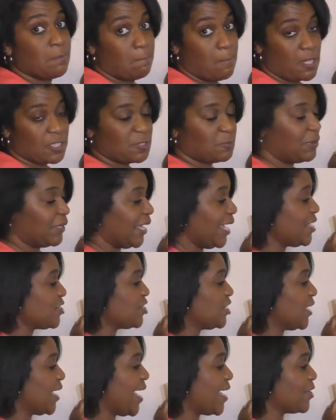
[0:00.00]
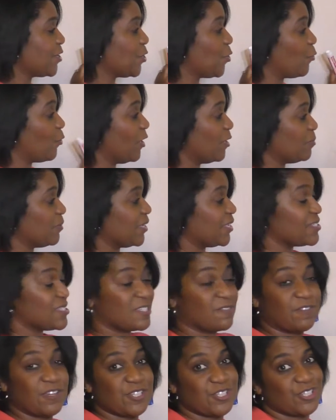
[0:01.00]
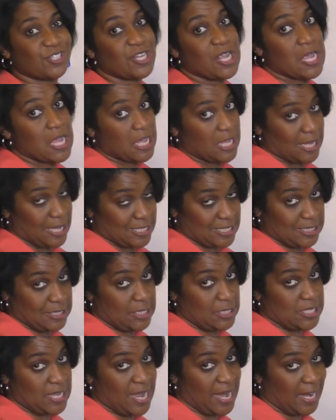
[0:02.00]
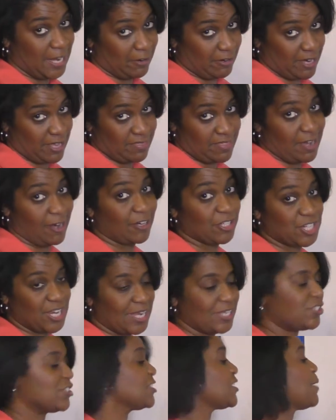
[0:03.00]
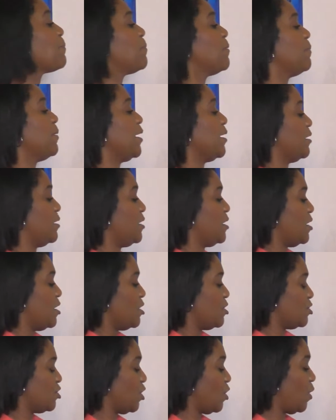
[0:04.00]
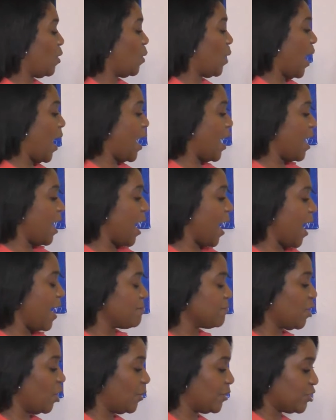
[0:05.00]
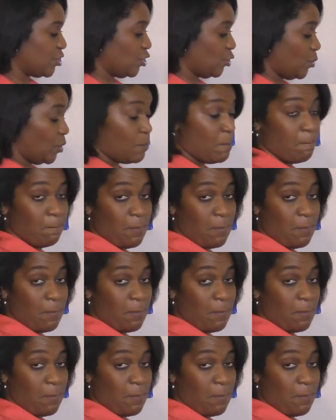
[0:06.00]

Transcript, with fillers: multiplication category because division gets a little hairy in there, changes up a bit. So uh, I'm going to